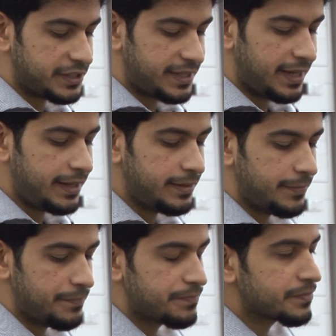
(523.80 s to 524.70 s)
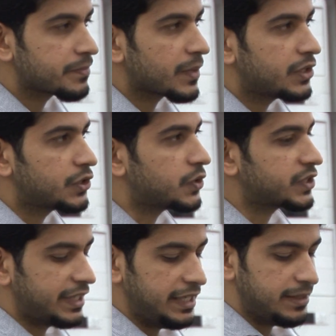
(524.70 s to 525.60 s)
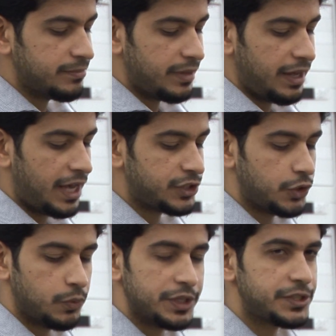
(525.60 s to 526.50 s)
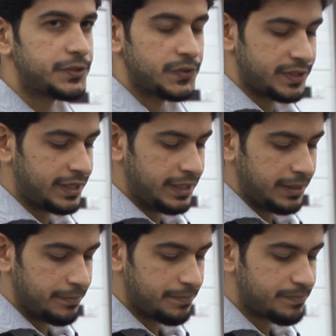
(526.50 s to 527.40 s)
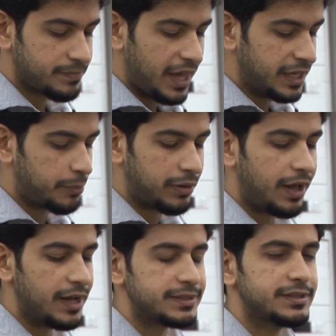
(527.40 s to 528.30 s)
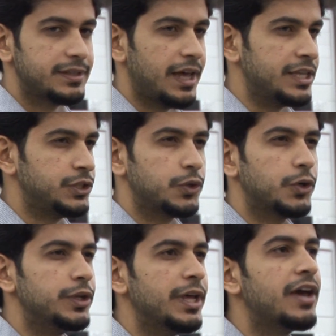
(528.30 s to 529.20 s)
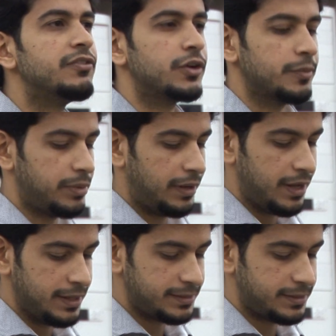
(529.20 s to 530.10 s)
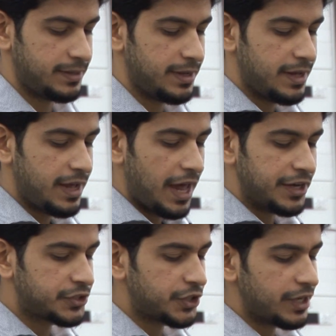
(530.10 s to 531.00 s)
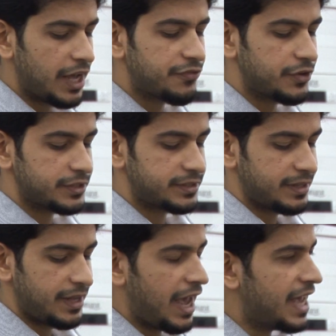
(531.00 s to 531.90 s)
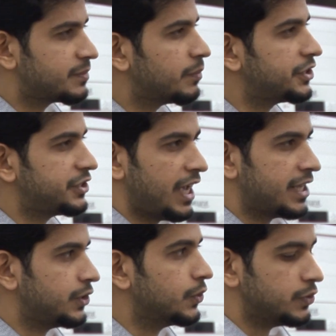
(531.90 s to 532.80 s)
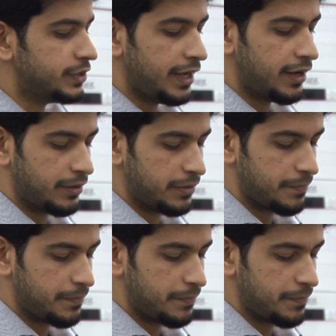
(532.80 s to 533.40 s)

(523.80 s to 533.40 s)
said, So scheme as you wish to scheme, and plot as you could ever plot, and exert efforts as much as you dare.